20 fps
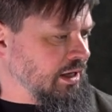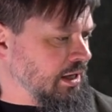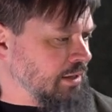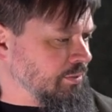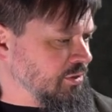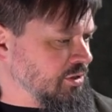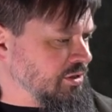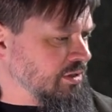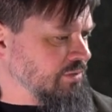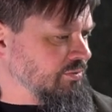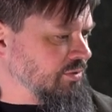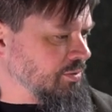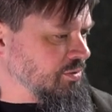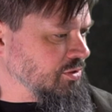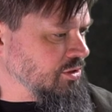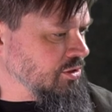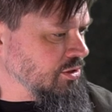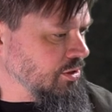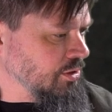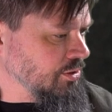Museum Reps
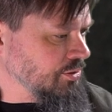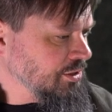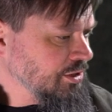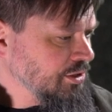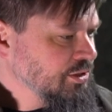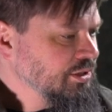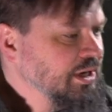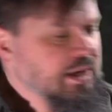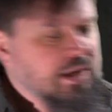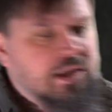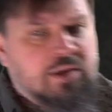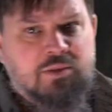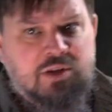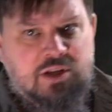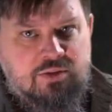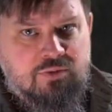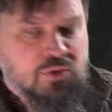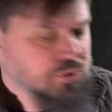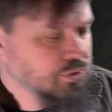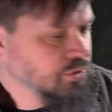just calls the training
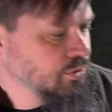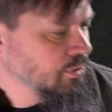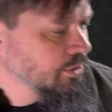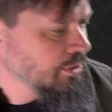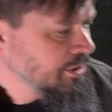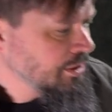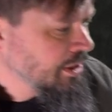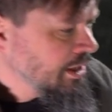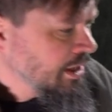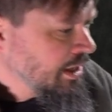medieval sword.